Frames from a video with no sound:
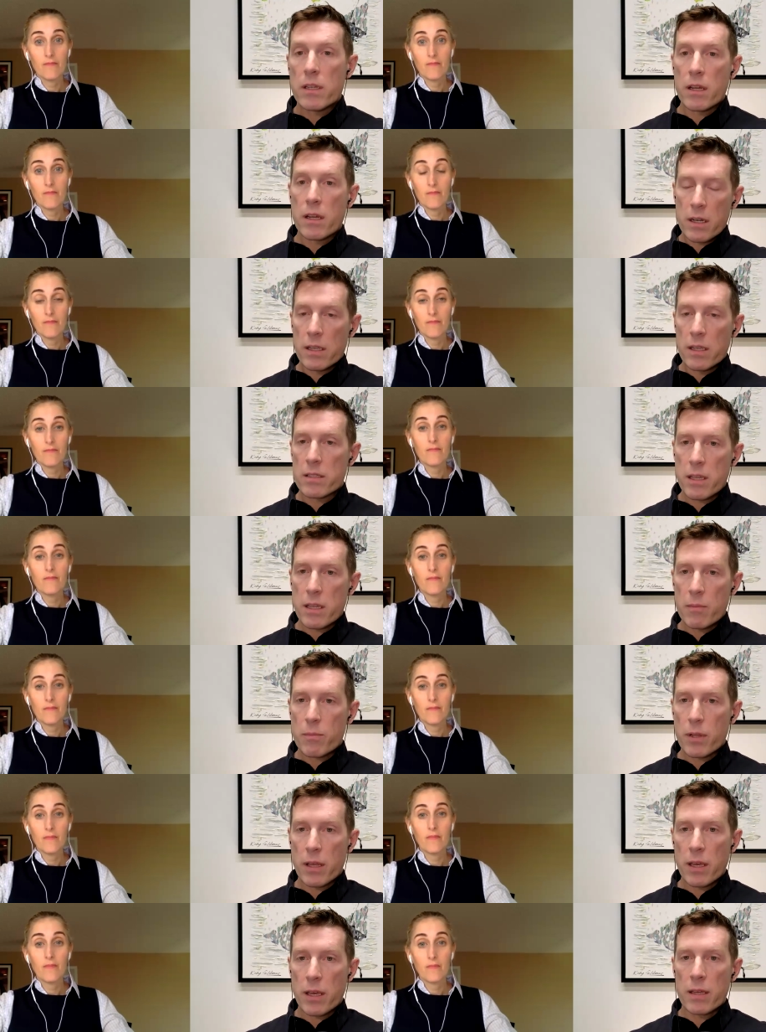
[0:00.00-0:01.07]
Speaker 1: done any estate
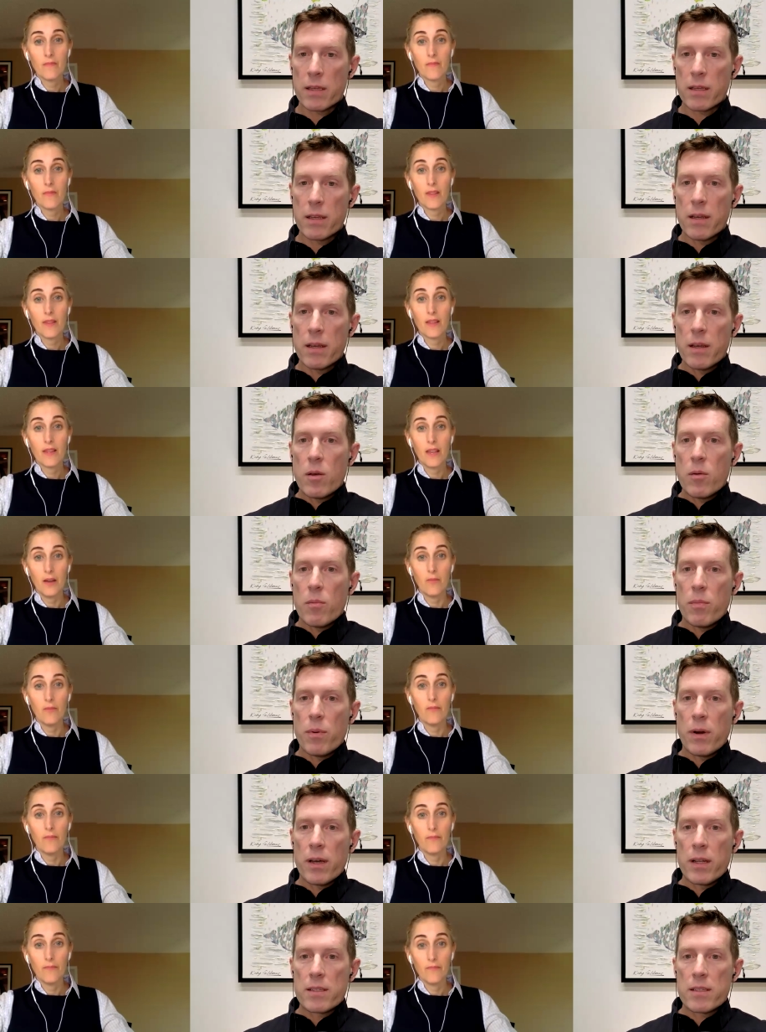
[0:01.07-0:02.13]
planning, Yeah,
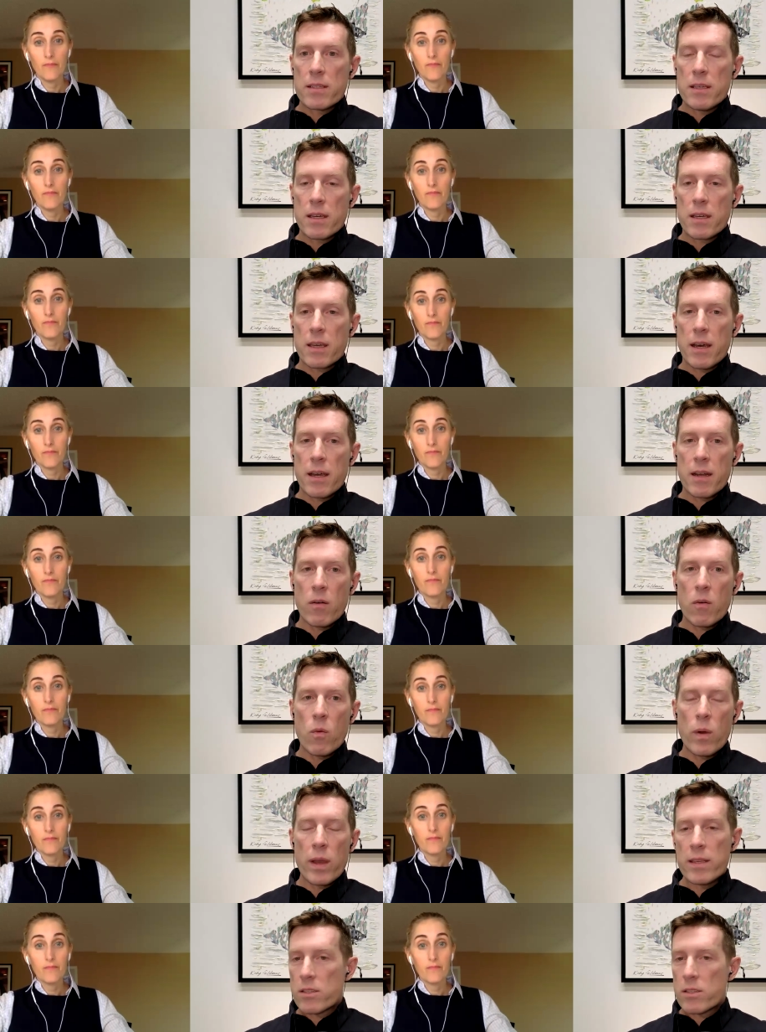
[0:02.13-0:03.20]
but you kind of
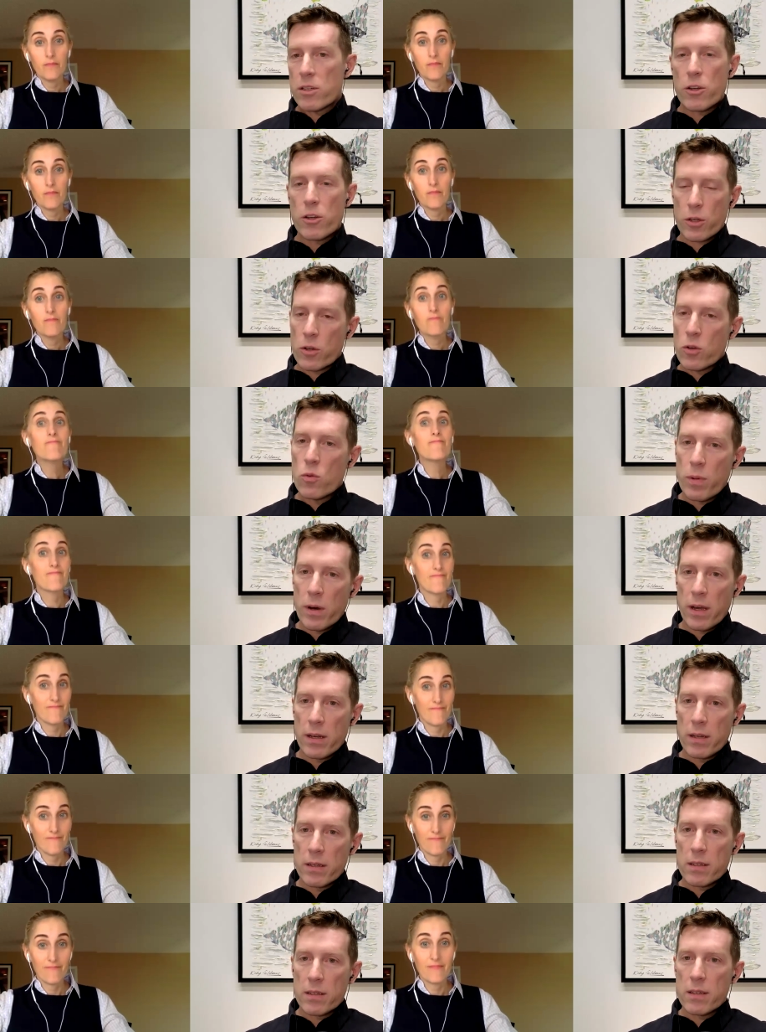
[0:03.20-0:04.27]
wasted your coupon.
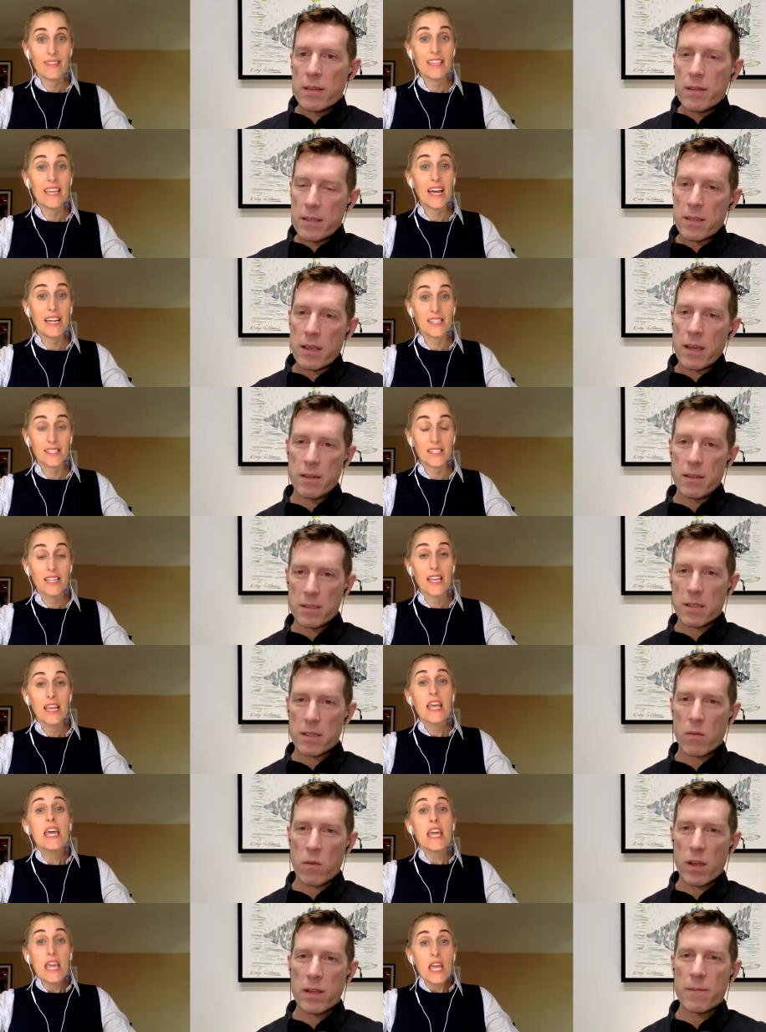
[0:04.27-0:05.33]
Is, yes. that, is that
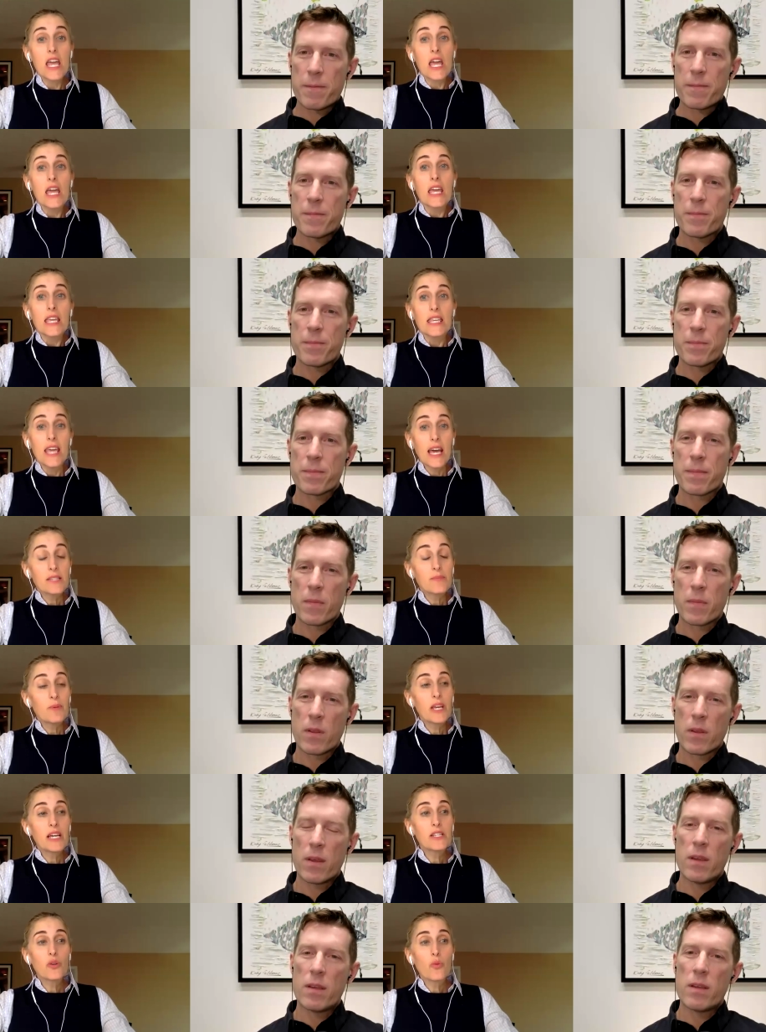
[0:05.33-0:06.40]
right?
Speaker 2: Yes,
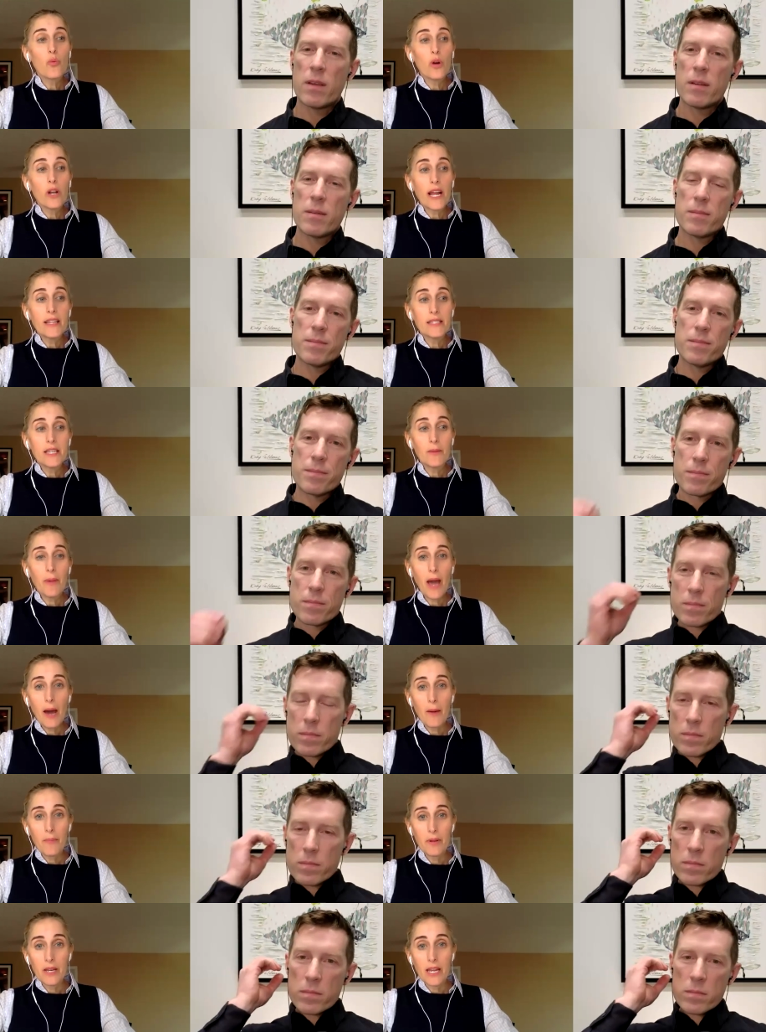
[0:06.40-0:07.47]
because what ends up
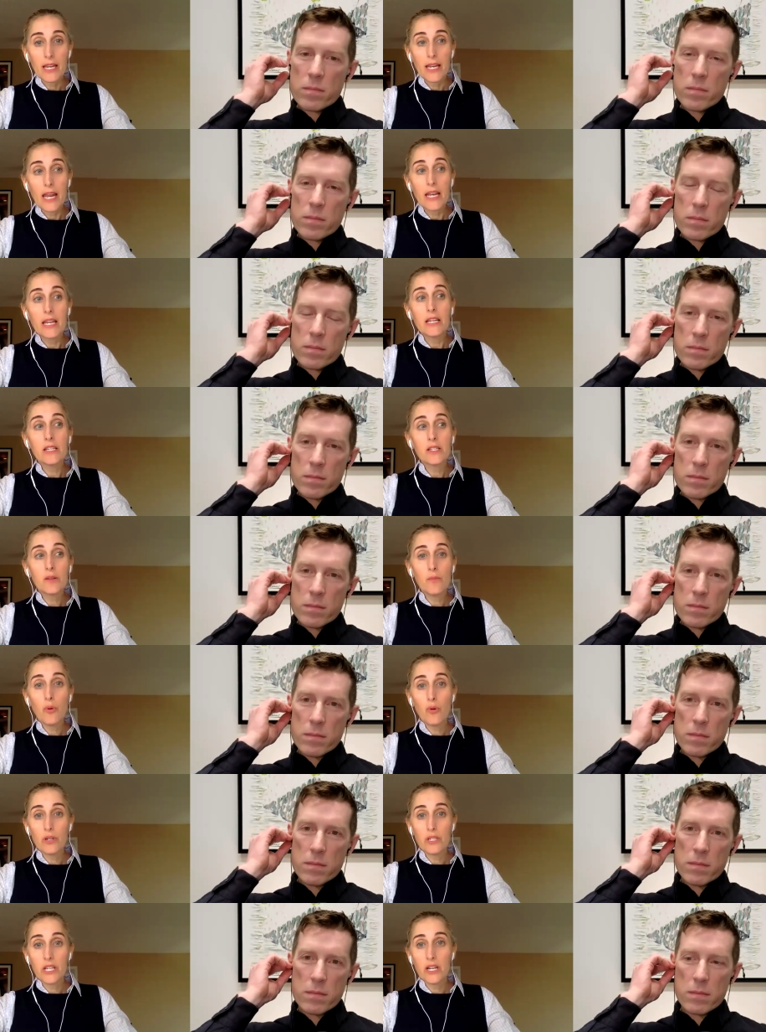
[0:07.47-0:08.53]
happening, and it is
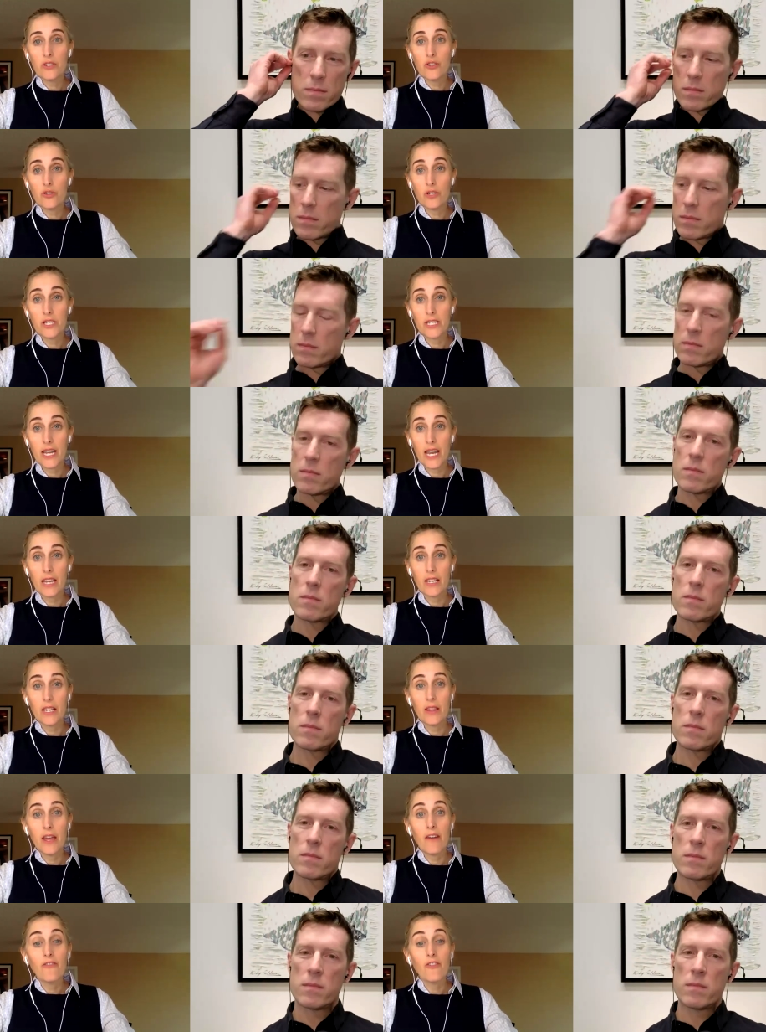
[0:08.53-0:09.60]
important to understand
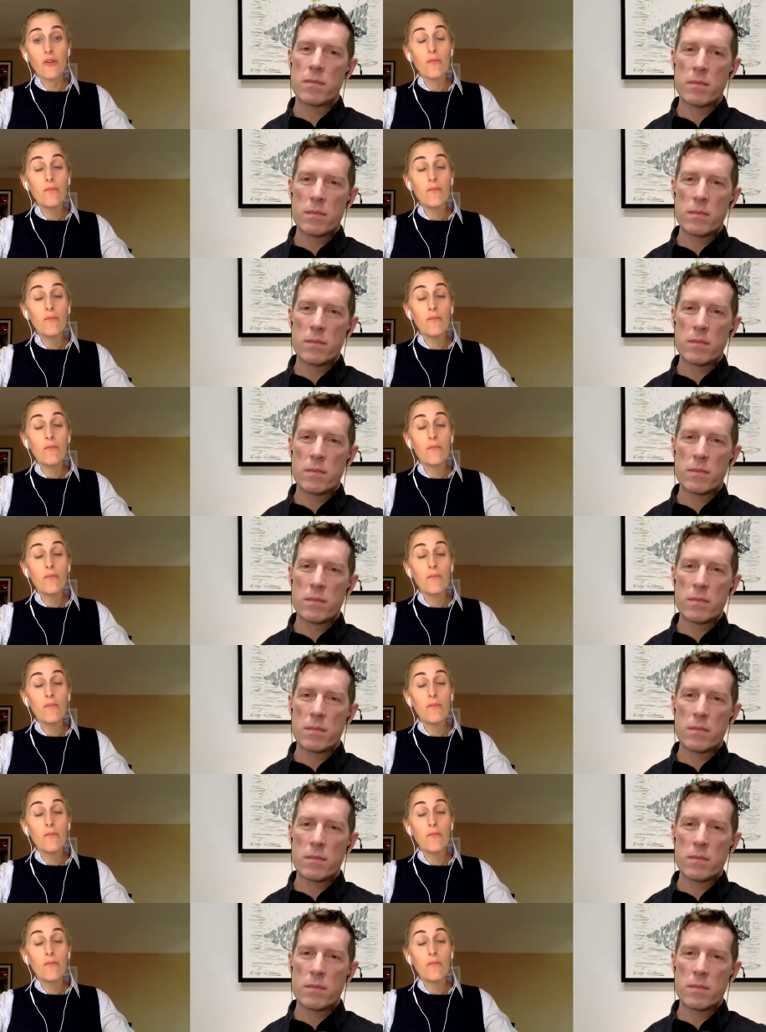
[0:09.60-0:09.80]
that for